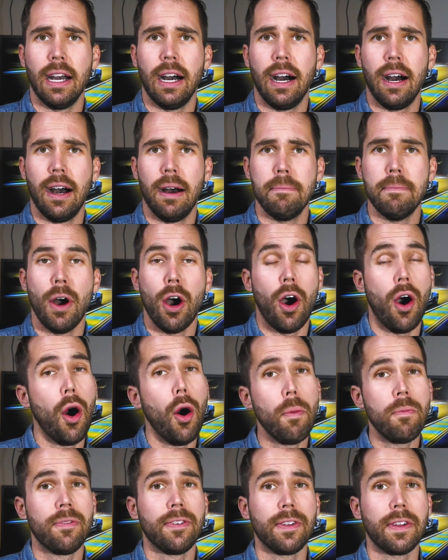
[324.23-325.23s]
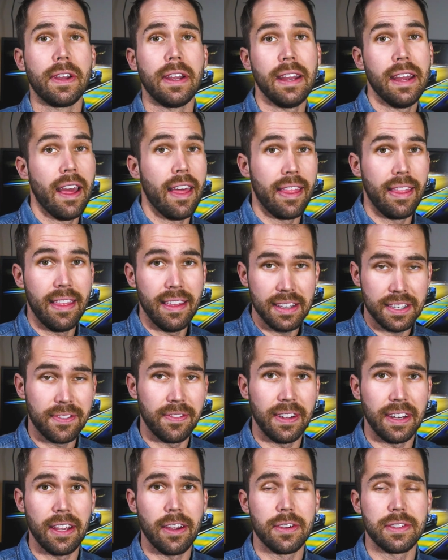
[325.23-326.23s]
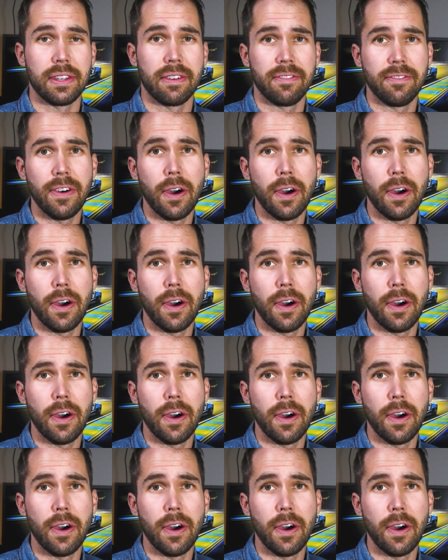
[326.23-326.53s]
Hopefully this video is in